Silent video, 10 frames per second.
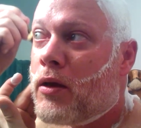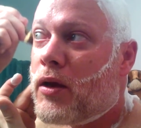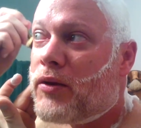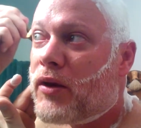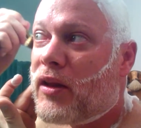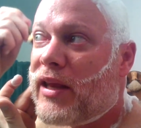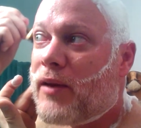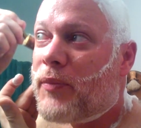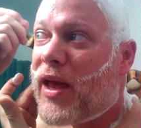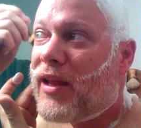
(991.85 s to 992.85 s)
just to clean
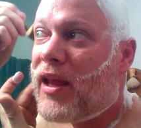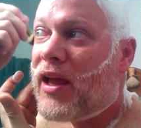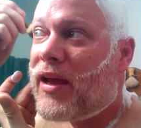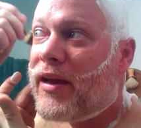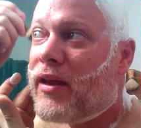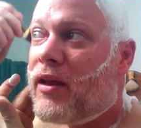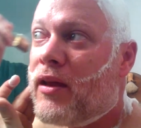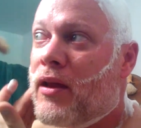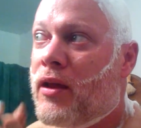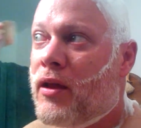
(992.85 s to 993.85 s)
up that line,
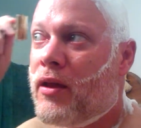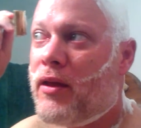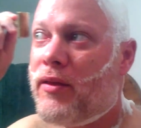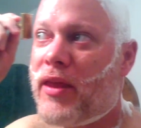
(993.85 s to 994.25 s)
and